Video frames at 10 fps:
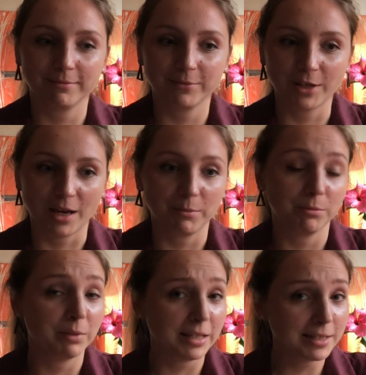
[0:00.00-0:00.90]
time in
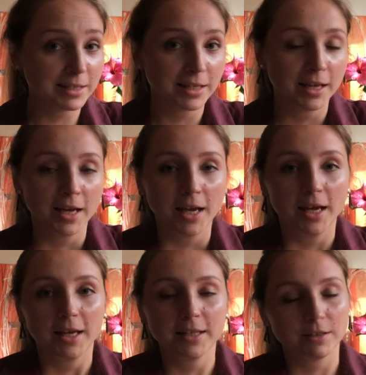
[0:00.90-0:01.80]
peace,
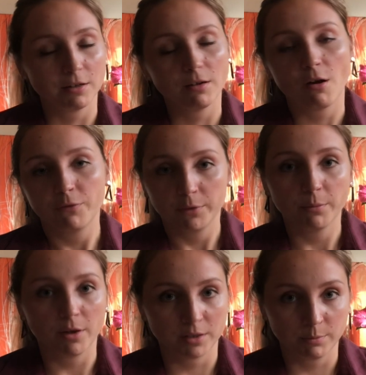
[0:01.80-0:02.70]
it's not often
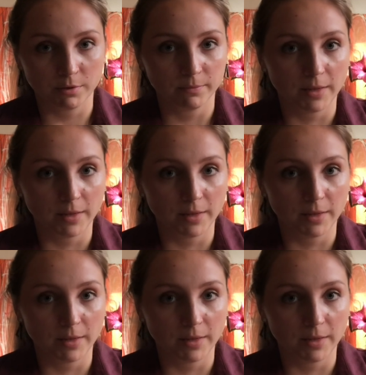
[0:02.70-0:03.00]
possible.